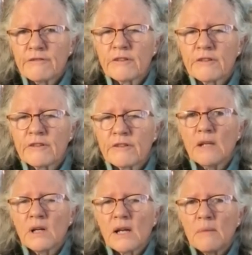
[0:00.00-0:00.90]
from me
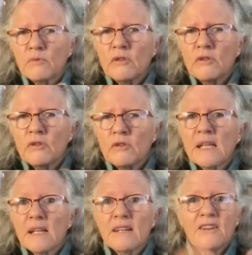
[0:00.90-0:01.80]
when I'm really
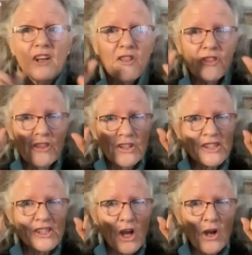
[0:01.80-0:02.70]
in the
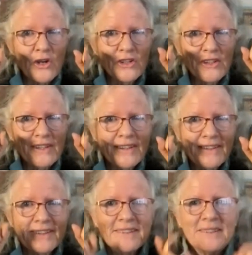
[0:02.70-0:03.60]
zone
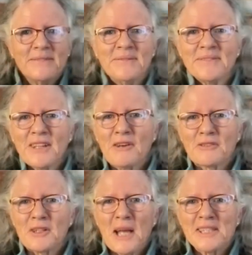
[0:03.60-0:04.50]
of
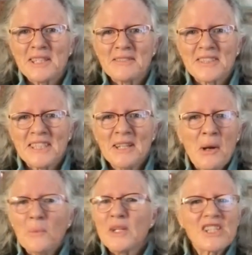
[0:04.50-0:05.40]
creativity,
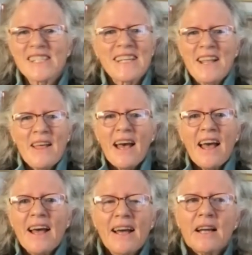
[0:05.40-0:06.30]
which is
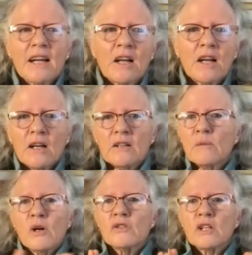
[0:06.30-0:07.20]
the
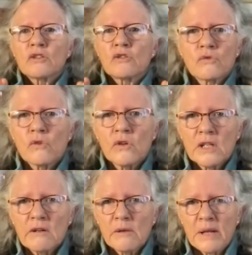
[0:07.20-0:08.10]
most
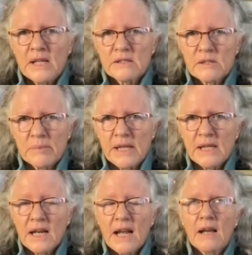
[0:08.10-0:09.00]
extraordinary place to be.
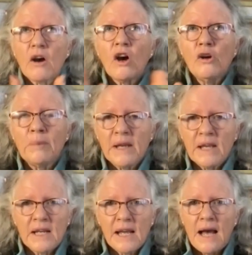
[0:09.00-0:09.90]
I hope
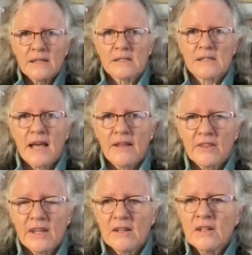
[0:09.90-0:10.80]
any artist out
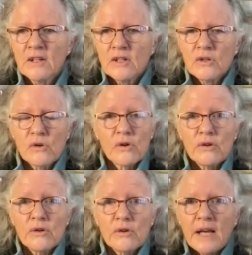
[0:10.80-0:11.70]
there,
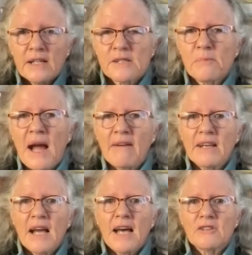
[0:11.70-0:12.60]
or an
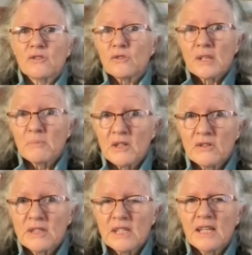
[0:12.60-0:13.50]
aspiring artist, or somebody
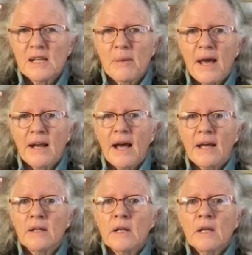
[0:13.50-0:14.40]
who's thinking about art,